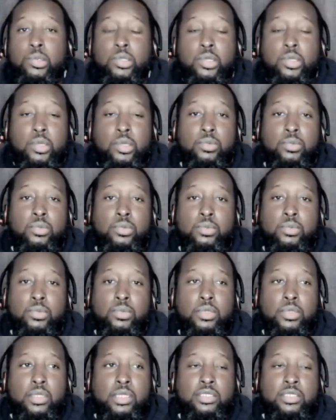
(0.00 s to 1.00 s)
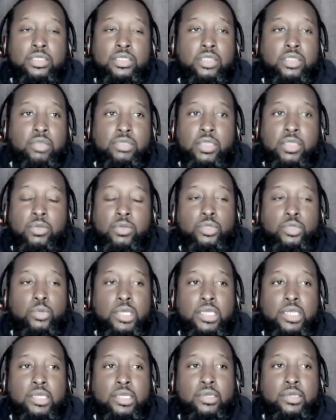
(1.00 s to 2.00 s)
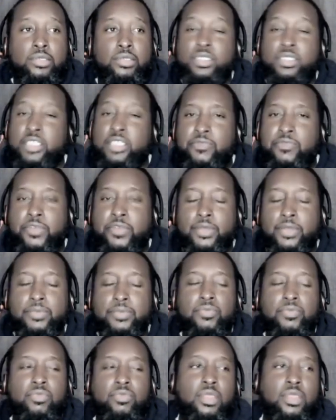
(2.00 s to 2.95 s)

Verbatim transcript: you know, and I just thought that was weird. It's different.